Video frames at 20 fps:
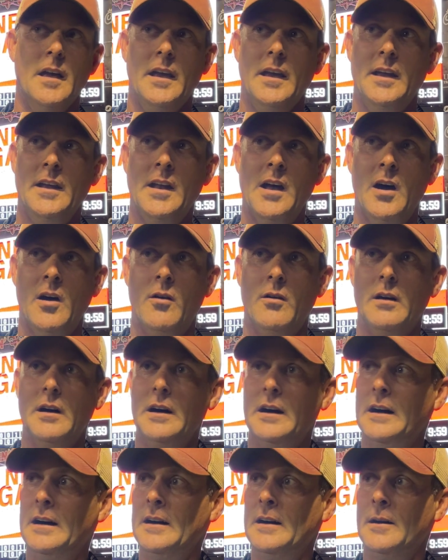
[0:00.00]
You
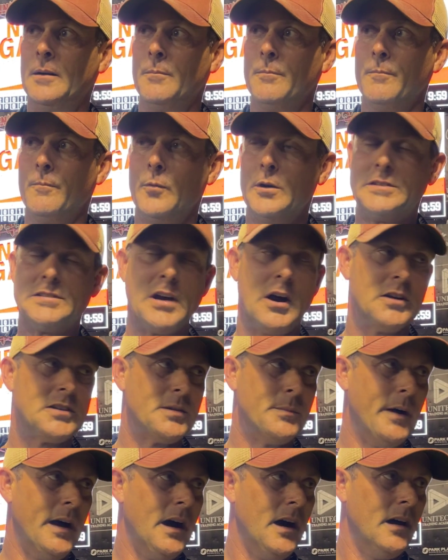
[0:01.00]
know, we talked
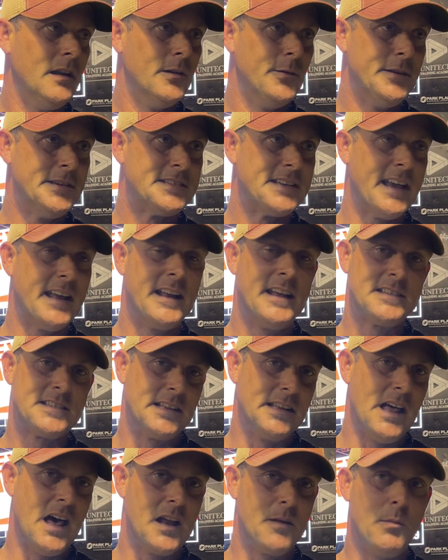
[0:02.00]
about Louisiana hits a
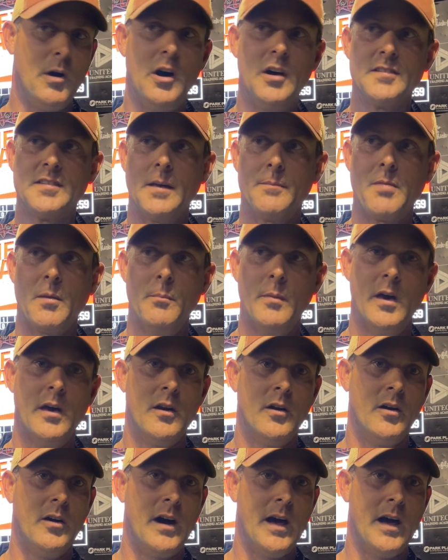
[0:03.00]
lot of balls up the middle.